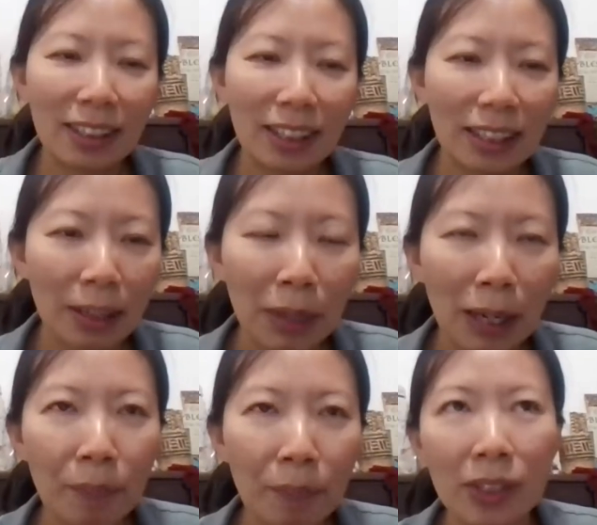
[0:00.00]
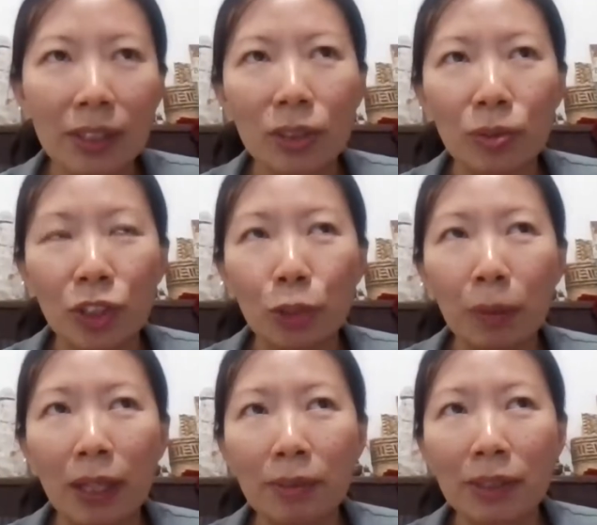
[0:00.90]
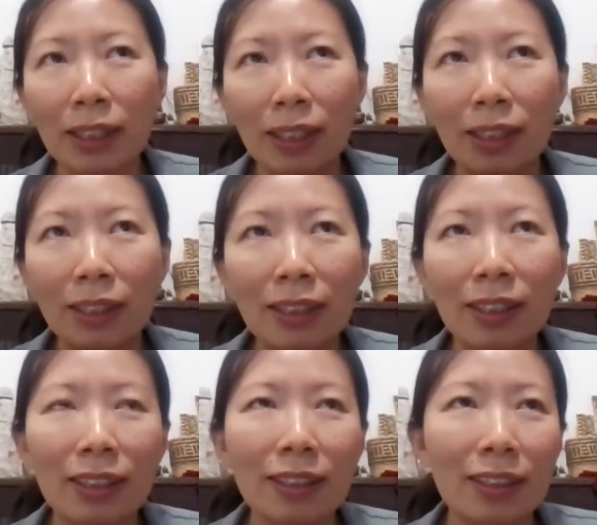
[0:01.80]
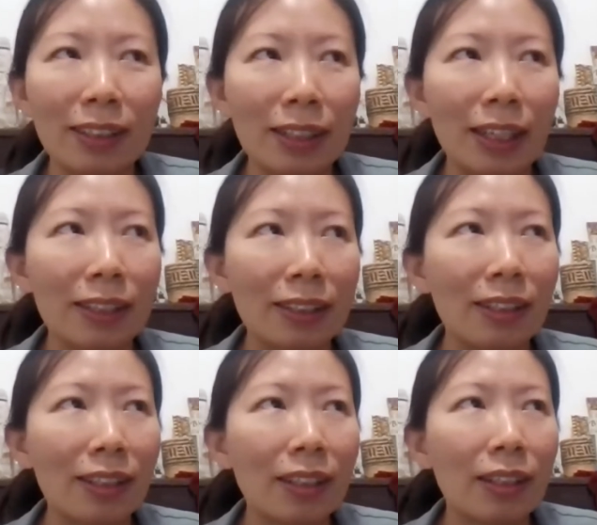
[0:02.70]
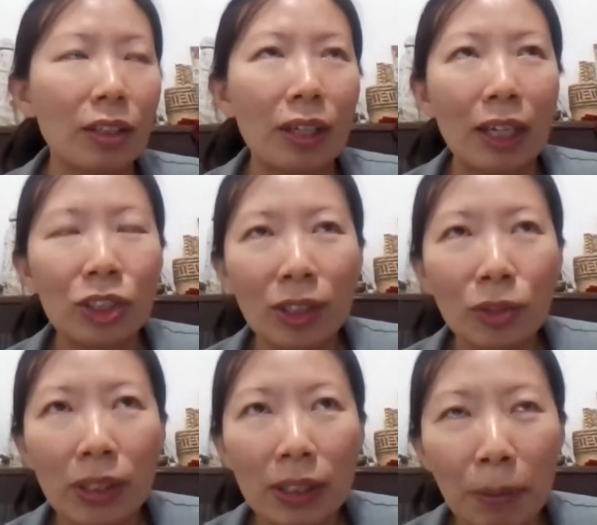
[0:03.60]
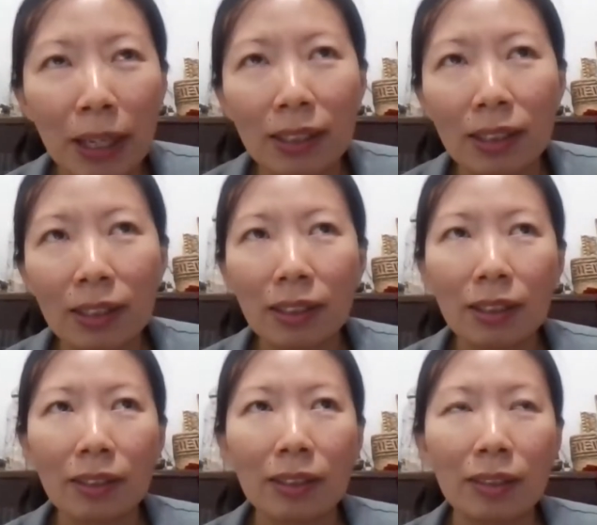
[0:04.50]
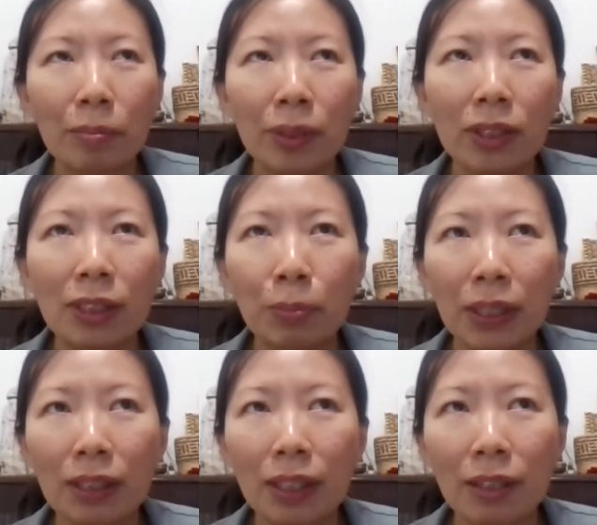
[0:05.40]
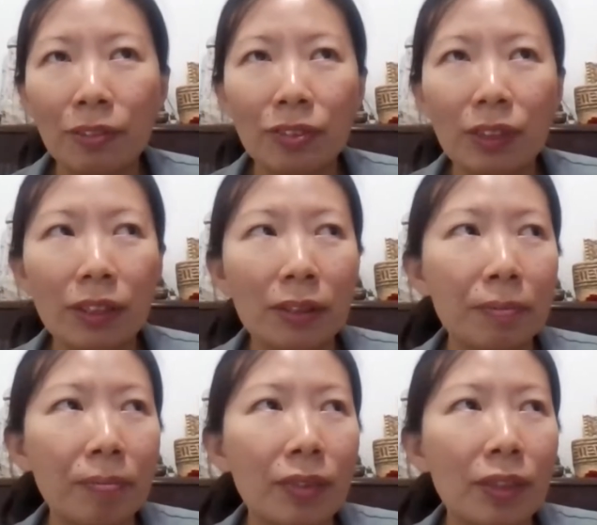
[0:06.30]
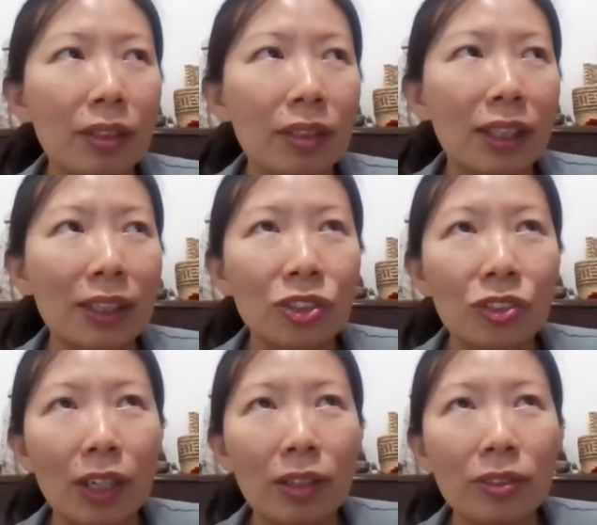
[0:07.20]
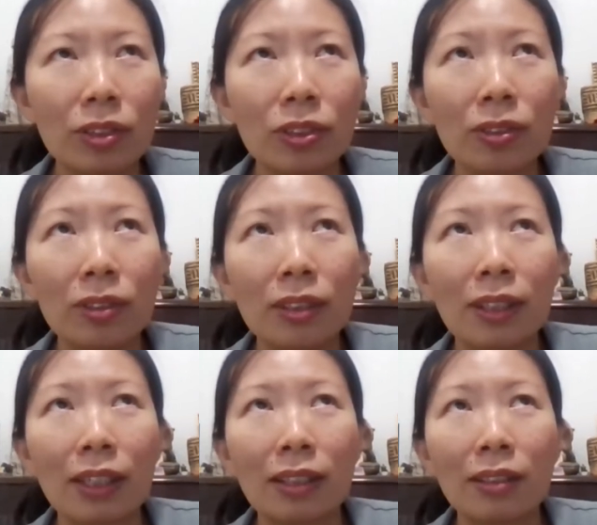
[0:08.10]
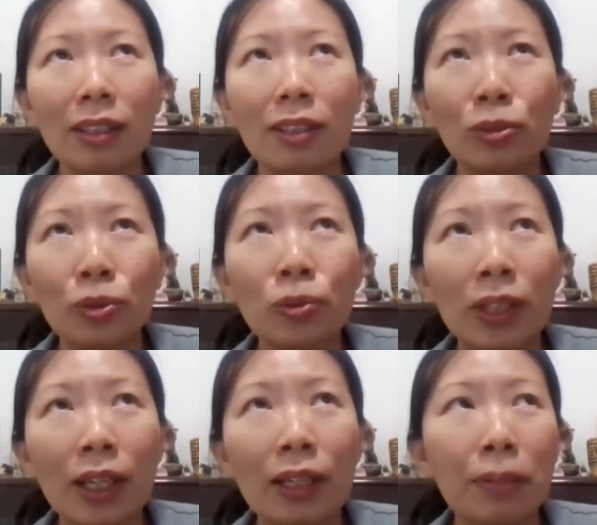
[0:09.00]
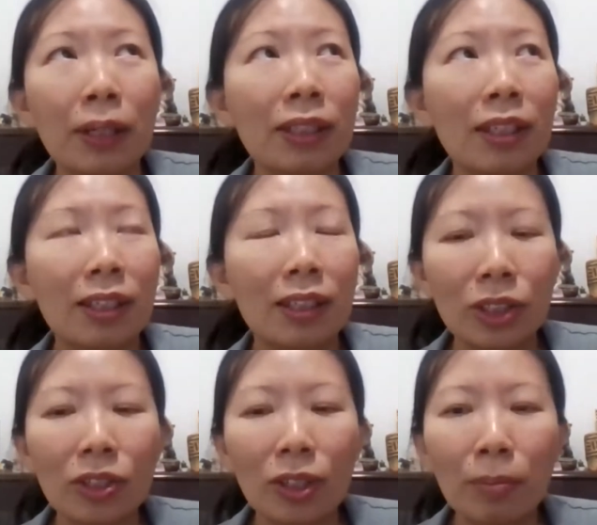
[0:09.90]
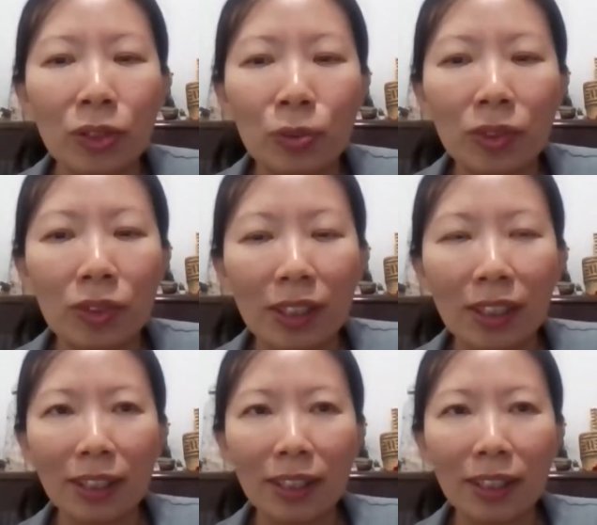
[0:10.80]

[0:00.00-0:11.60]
they can come up the sewage pipes and then uh, they can, uh, actually only the python, uh, because it's big enough, um, it doesn't drown. So it can, it could do that, but it's not common, don't worry.